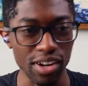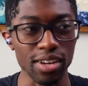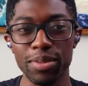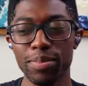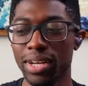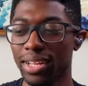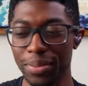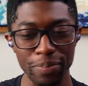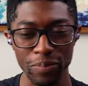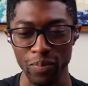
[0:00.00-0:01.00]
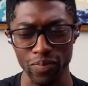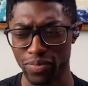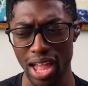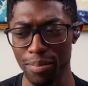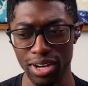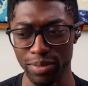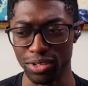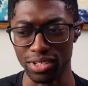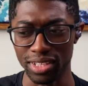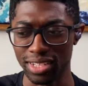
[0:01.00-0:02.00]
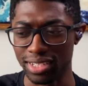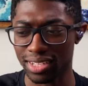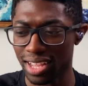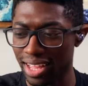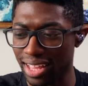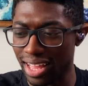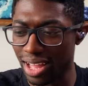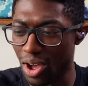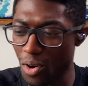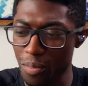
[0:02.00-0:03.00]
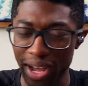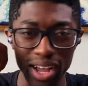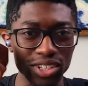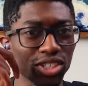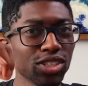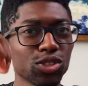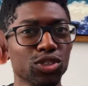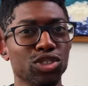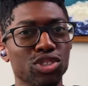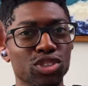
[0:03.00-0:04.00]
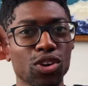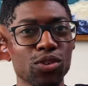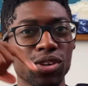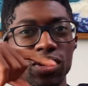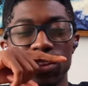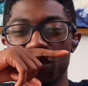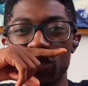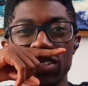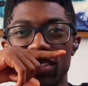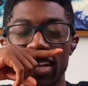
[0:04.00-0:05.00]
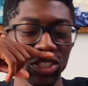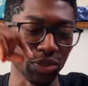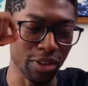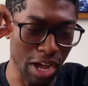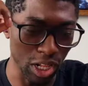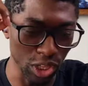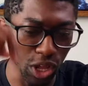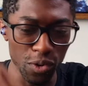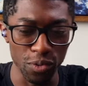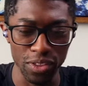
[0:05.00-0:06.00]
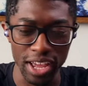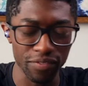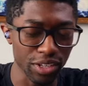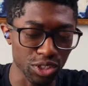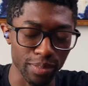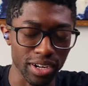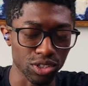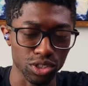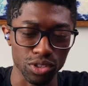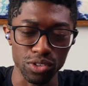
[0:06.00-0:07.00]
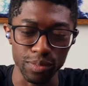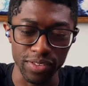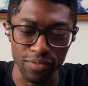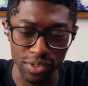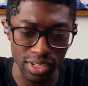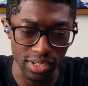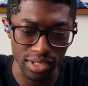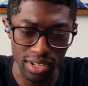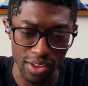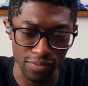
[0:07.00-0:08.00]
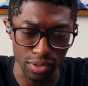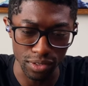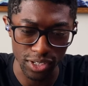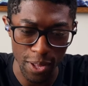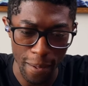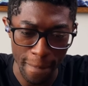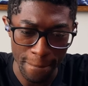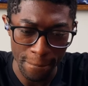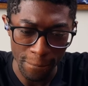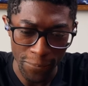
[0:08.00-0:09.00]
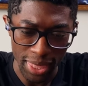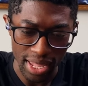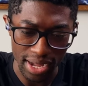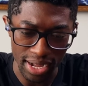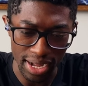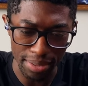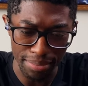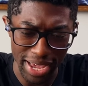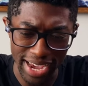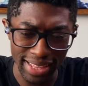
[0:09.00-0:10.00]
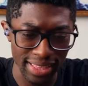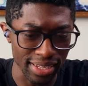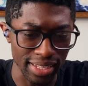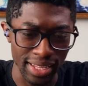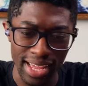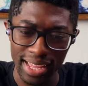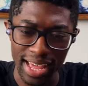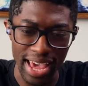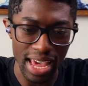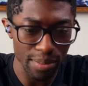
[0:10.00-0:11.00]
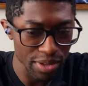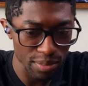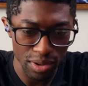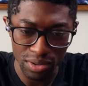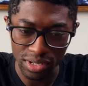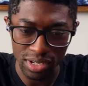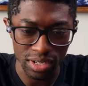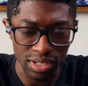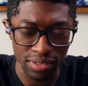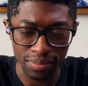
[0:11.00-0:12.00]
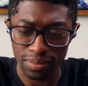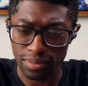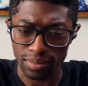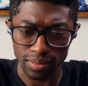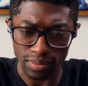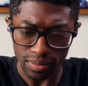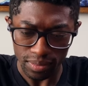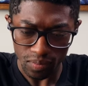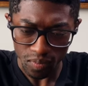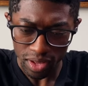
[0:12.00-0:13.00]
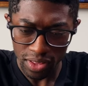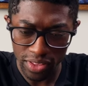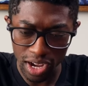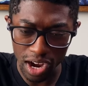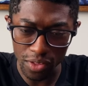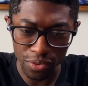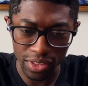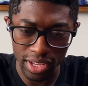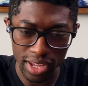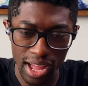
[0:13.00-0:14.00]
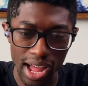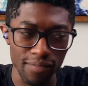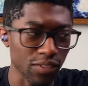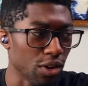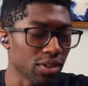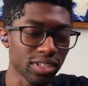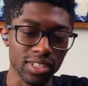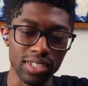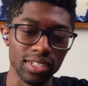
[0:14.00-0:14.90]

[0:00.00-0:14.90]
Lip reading: on me, but I'm gonna be using these. Oh my gosh, these are so good. The voice detection alone, that feature might have just sold me for these headphones. And the ambient mode is good. The other thing I've noticed is,